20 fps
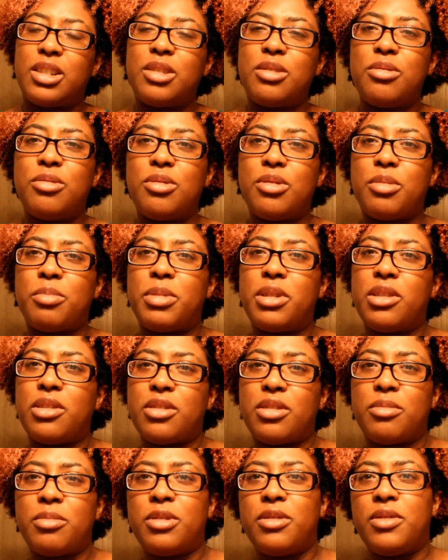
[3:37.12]
who
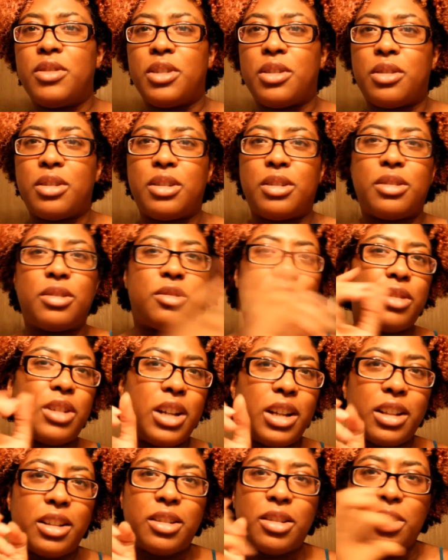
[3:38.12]
appeared to be very
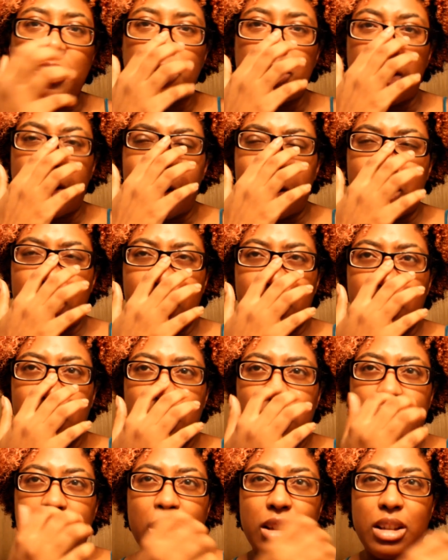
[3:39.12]
attracted to me and
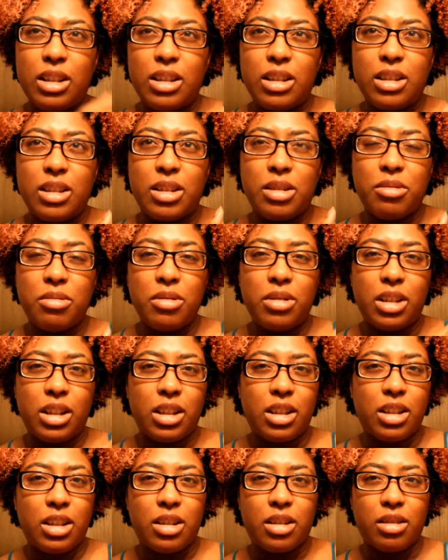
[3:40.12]
they were
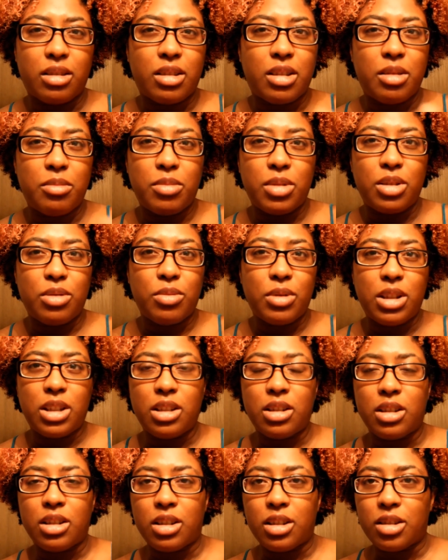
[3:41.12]
like kind of in
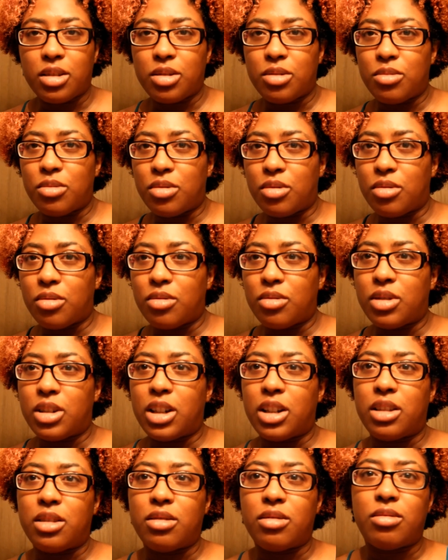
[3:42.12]
between guys who were
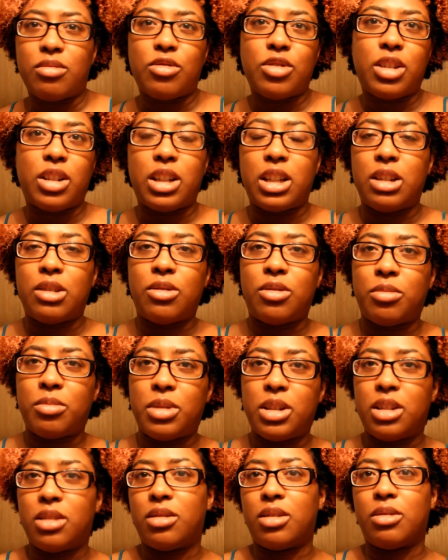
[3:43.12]
kind of trying to hit on
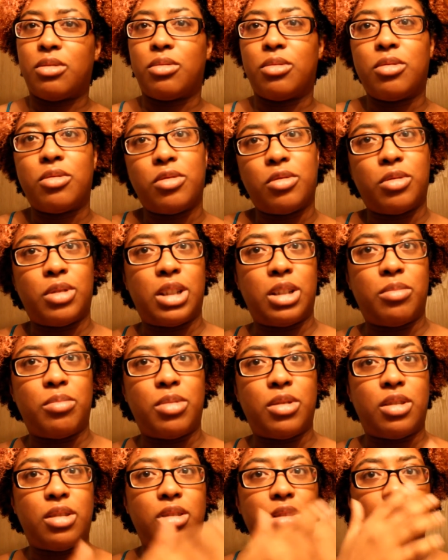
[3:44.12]
me and they were overweight
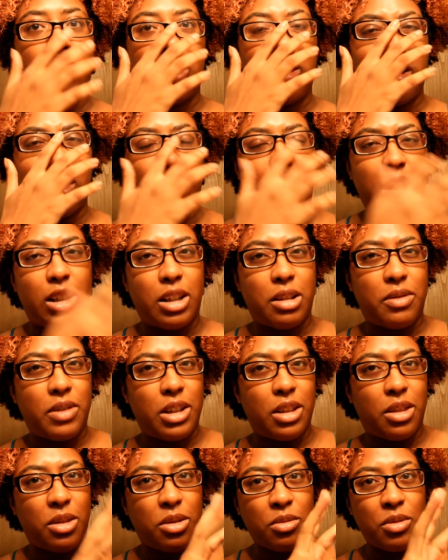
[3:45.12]
but I've
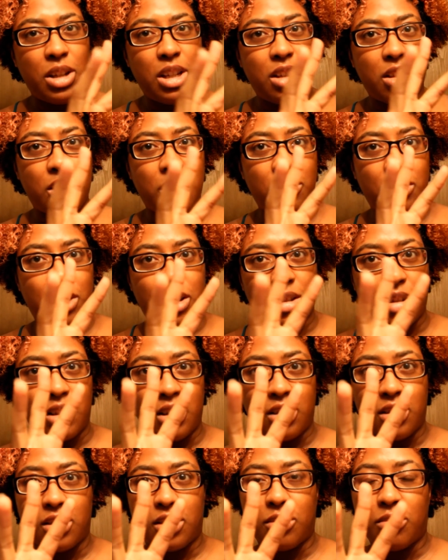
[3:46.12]
had three serious
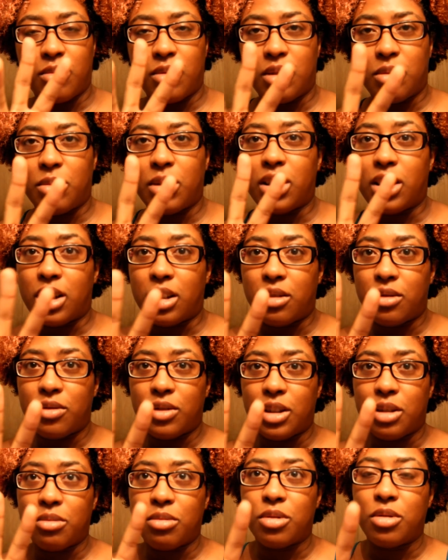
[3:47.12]
guys in my life
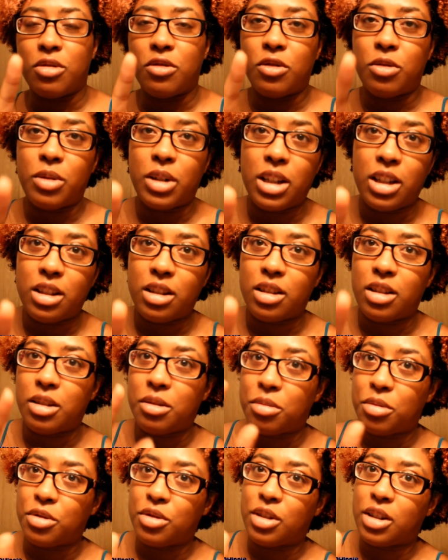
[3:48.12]
that were overweight and they
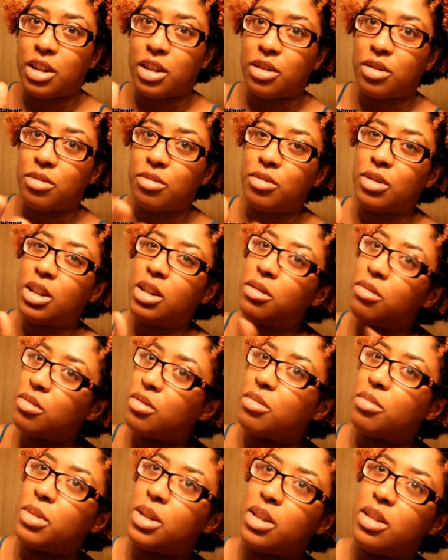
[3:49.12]
were trying to get
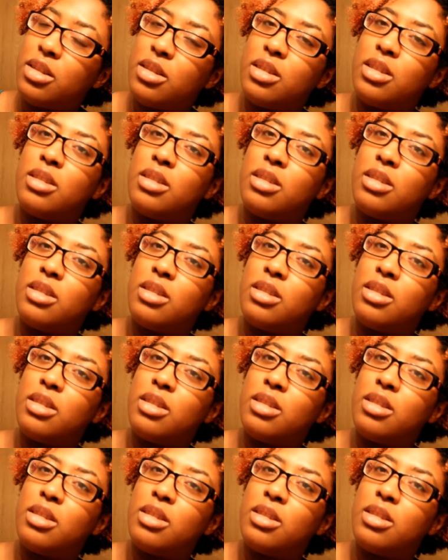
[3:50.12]
with me